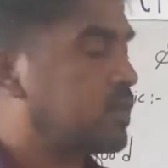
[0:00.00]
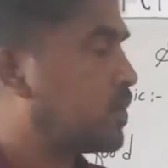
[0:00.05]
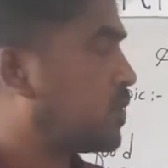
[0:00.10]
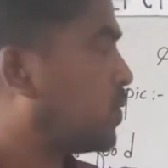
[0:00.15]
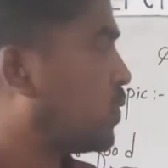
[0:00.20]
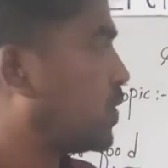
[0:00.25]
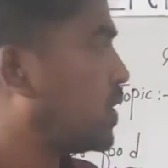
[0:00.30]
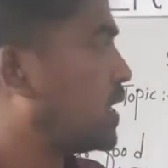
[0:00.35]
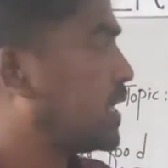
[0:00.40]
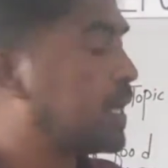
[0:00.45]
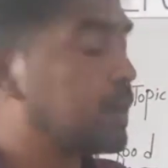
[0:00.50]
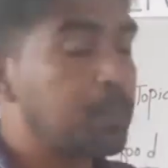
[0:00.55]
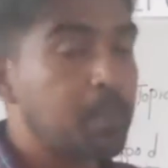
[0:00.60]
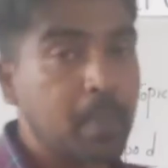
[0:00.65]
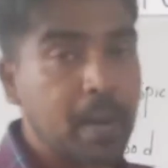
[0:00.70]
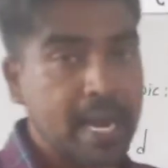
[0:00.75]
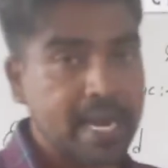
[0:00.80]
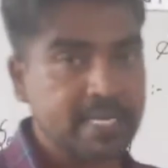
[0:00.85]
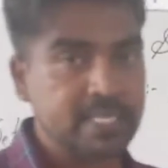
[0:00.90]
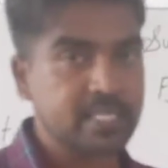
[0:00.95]
only on
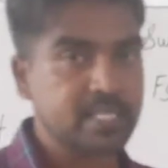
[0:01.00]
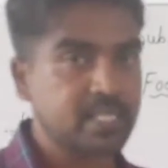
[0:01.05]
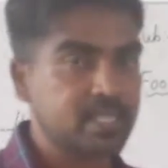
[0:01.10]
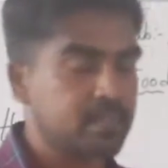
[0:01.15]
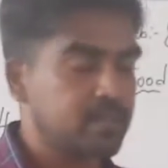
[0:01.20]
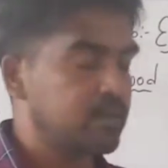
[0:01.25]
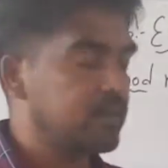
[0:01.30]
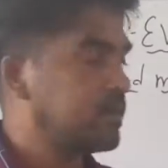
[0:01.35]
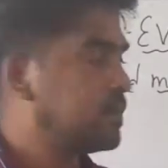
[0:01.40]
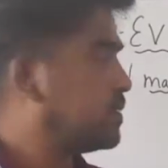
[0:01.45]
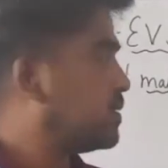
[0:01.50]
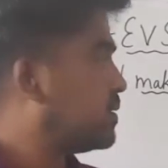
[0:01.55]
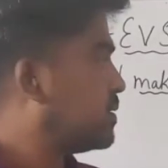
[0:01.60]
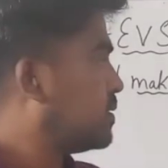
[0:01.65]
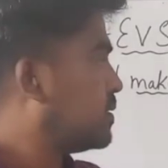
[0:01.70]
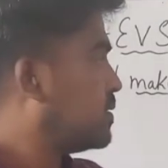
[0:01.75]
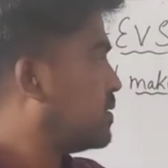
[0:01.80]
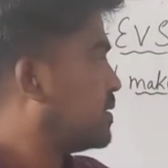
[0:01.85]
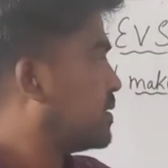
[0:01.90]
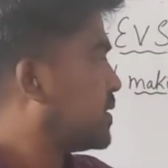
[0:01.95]
plants.
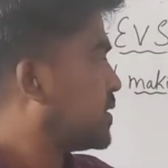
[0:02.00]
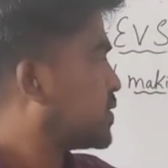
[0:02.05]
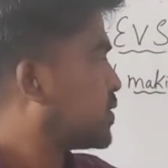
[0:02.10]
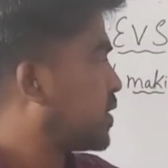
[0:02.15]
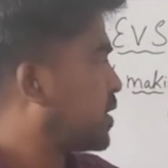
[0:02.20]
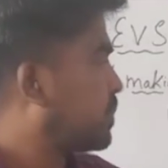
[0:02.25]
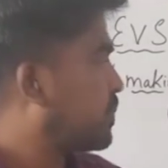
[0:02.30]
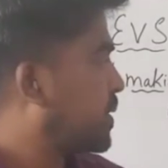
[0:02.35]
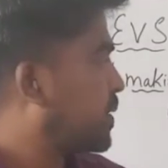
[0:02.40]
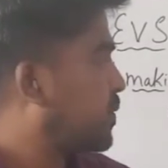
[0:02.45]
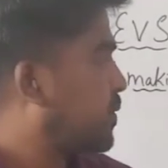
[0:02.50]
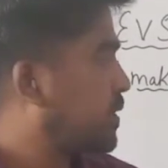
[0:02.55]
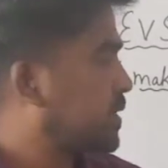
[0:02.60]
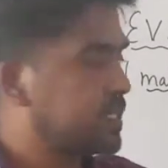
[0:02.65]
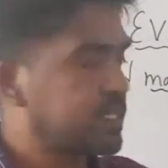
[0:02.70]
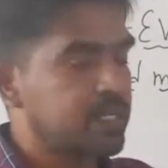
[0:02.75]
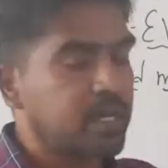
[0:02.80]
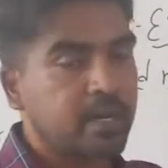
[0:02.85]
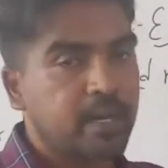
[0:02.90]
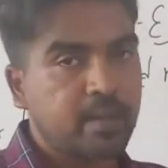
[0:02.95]
So
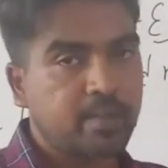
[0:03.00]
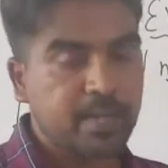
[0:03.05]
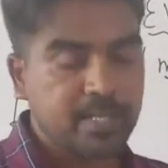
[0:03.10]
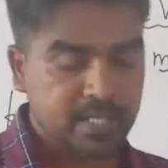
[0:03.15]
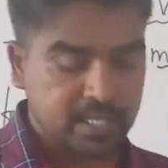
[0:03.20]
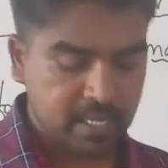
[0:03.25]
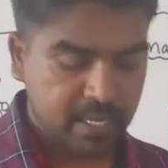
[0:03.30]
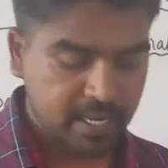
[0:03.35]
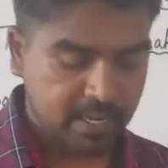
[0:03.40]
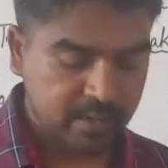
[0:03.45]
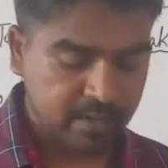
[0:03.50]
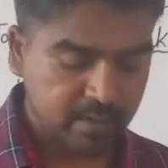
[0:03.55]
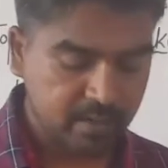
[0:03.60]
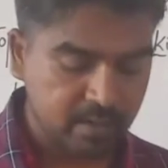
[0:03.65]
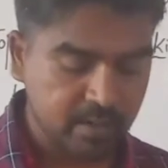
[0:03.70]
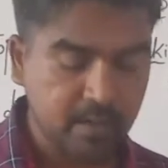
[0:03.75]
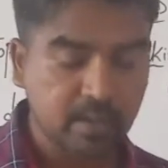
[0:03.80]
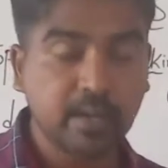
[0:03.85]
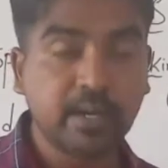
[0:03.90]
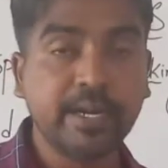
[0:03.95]
herbivorous animals like
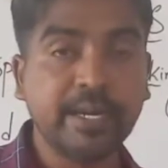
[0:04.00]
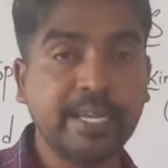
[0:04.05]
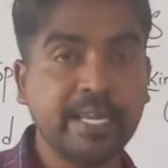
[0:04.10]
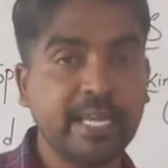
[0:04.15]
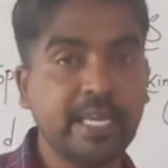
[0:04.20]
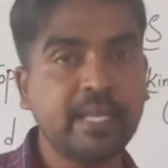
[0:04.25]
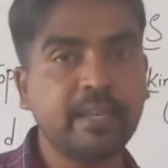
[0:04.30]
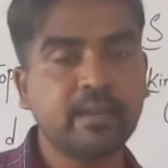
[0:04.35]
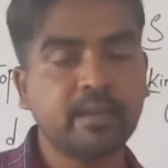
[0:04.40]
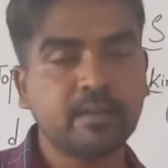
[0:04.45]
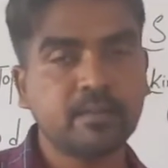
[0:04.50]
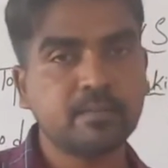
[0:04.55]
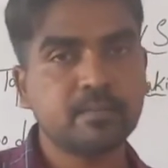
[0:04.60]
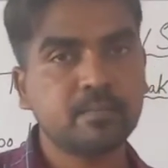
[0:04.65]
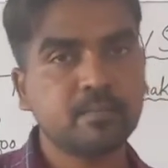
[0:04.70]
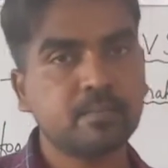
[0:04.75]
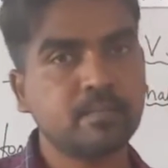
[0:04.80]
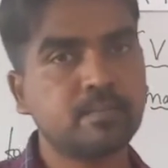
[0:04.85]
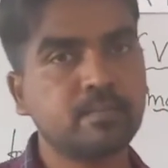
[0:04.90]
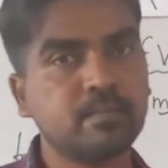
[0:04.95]
deer,
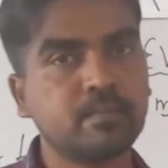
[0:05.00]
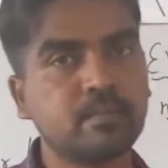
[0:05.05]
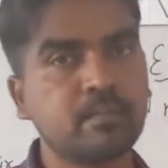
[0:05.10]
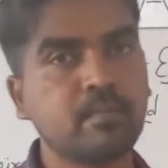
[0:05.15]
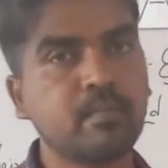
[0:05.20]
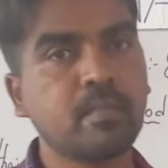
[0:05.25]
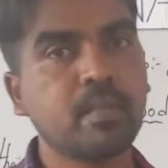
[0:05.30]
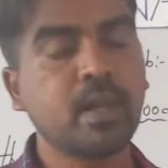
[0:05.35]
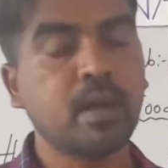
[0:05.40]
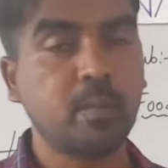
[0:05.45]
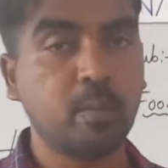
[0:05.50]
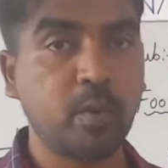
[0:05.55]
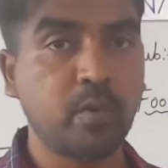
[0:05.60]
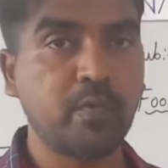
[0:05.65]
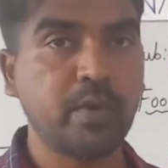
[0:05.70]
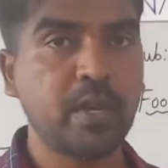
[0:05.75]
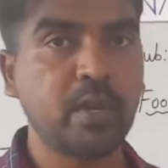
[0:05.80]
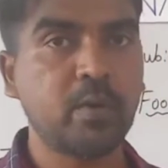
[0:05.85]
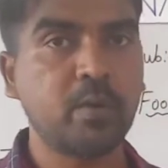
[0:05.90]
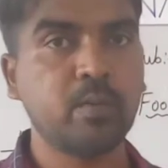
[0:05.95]

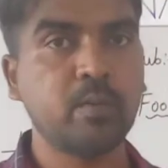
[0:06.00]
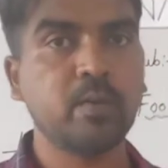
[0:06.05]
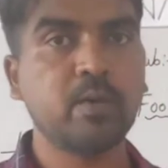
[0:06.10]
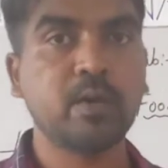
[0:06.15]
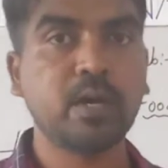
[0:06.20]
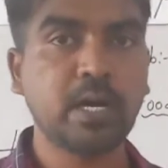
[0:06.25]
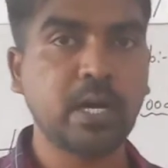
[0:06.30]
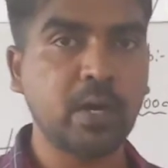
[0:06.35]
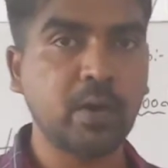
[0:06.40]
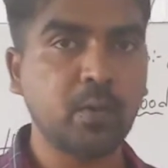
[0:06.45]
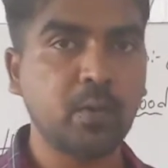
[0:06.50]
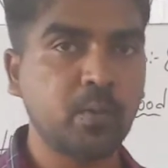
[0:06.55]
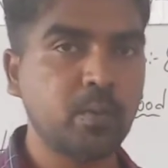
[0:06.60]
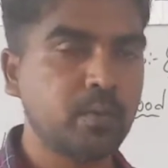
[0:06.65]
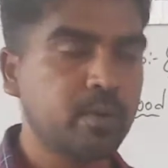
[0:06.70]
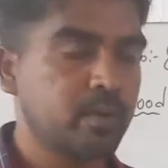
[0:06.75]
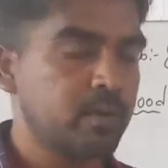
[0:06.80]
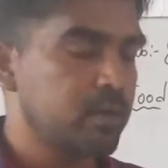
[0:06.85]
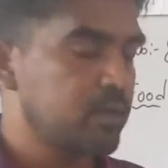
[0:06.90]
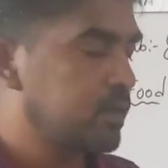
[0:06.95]
buffalo, cow.
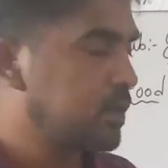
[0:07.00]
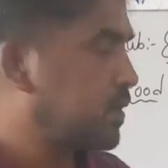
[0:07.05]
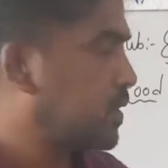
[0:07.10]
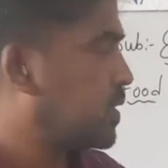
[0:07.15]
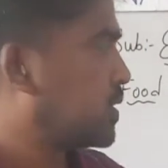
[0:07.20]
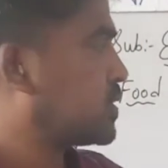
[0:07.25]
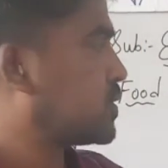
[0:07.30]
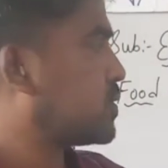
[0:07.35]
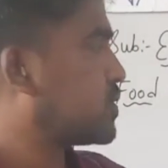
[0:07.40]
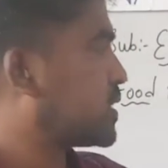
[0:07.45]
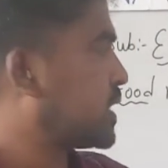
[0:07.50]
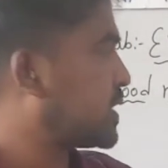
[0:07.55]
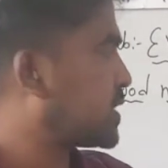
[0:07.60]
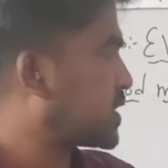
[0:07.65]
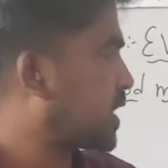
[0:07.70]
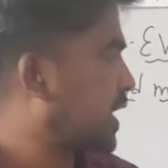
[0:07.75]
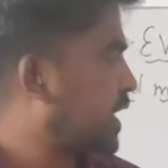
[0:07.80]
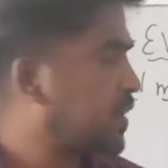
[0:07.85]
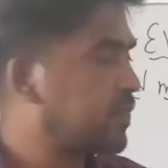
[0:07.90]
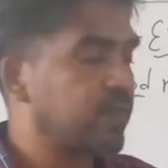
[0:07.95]
So such
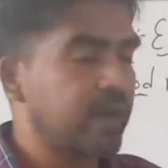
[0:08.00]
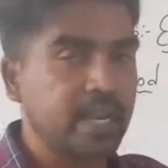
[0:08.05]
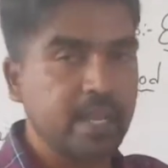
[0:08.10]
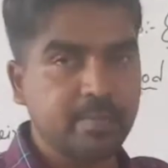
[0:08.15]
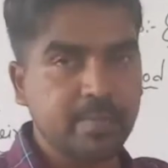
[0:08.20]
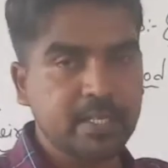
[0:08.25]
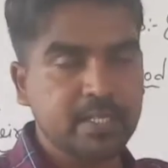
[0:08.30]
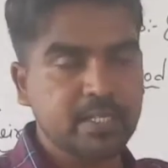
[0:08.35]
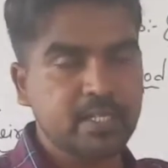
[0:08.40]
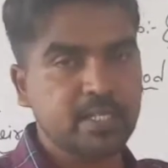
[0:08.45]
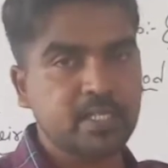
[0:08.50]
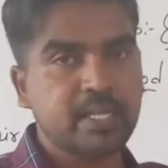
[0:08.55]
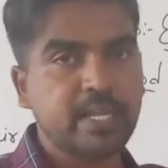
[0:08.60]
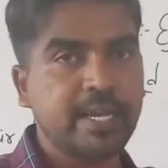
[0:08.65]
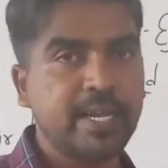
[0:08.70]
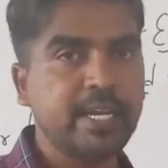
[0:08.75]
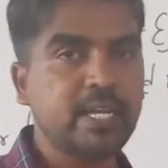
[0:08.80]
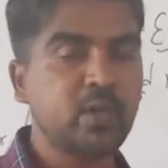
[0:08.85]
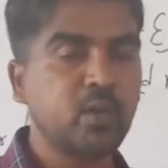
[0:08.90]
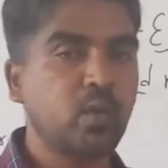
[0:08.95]
kind of animals, they
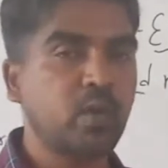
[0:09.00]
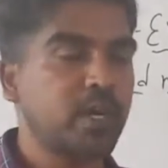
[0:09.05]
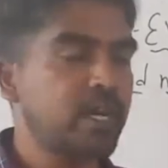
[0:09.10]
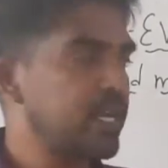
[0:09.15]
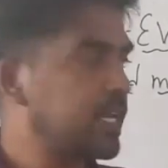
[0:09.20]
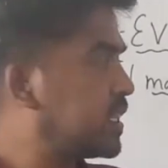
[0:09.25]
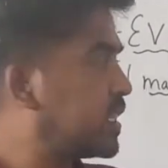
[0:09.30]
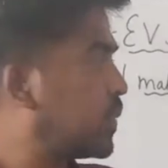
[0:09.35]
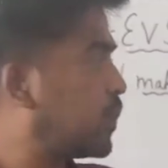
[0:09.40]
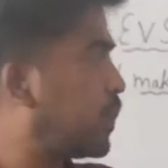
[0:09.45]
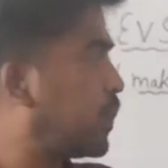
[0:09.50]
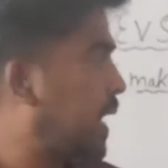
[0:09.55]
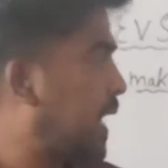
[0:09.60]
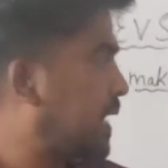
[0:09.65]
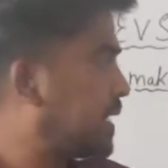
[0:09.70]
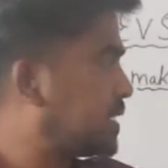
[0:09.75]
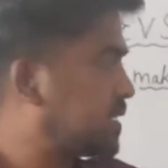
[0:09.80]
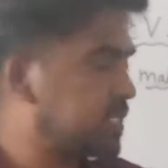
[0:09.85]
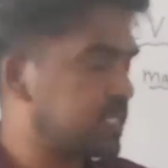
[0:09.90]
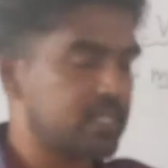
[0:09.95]
eat only the
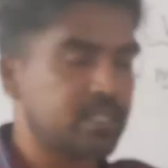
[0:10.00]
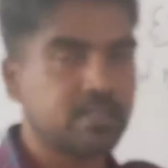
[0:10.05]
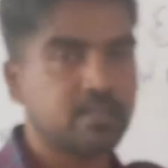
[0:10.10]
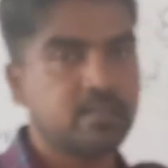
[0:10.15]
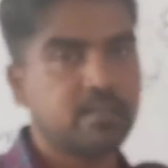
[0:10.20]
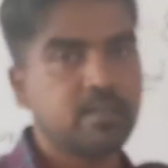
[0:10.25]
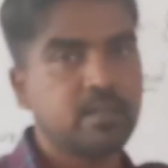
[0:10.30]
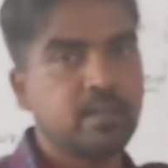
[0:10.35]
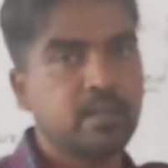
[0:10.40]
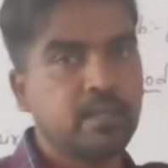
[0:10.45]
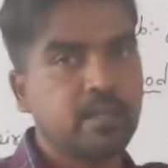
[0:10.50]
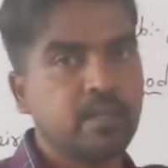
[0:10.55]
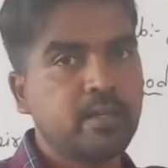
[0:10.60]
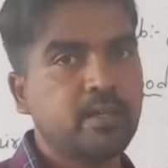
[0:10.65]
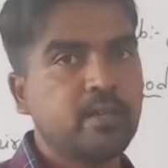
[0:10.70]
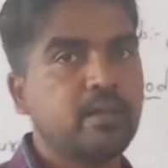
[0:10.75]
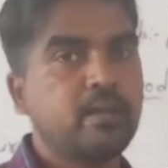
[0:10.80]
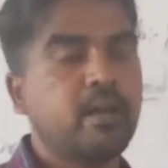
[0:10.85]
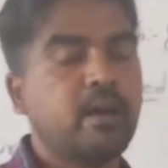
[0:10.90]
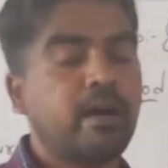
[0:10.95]
plants
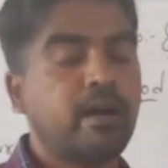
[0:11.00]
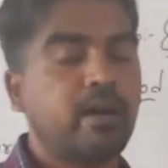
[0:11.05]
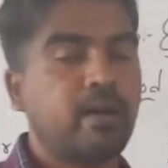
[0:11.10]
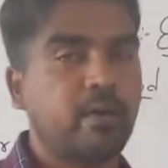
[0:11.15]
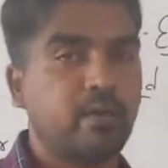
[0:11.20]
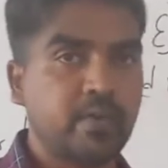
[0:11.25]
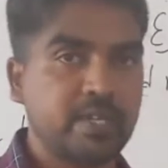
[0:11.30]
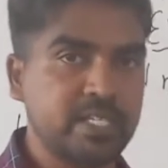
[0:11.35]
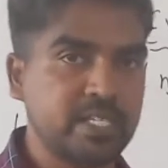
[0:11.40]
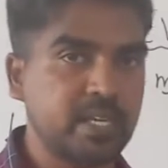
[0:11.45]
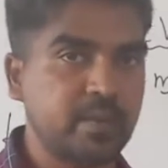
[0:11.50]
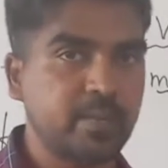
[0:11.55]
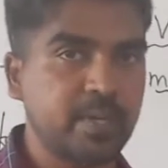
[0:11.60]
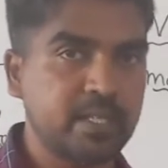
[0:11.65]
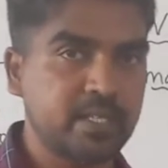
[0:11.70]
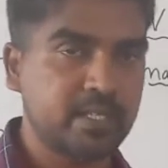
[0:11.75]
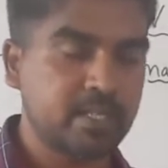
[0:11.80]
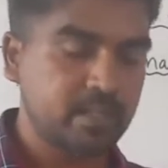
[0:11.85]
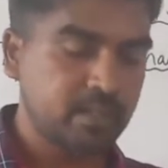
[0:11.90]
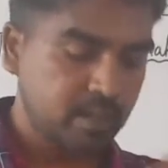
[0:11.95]
or
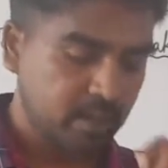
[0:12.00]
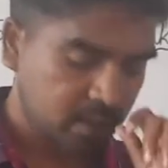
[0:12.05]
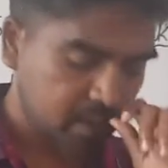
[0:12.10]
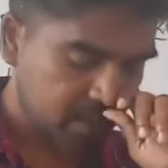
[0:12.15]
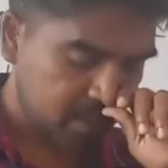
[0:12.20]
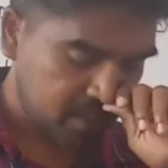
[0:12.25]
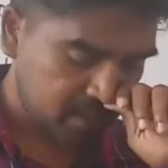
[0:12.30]
vegetables or